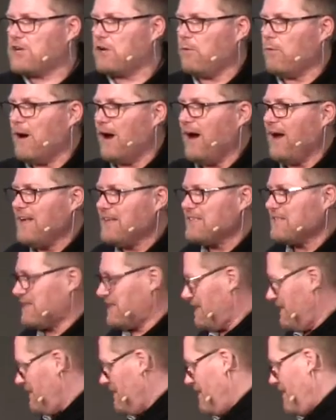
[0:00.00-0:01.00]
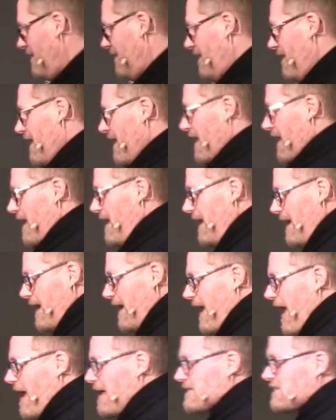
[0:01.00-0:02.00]
to us.
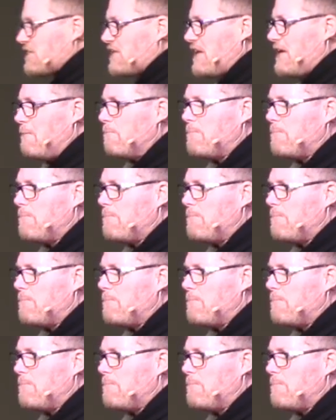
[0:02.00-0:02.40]
He has the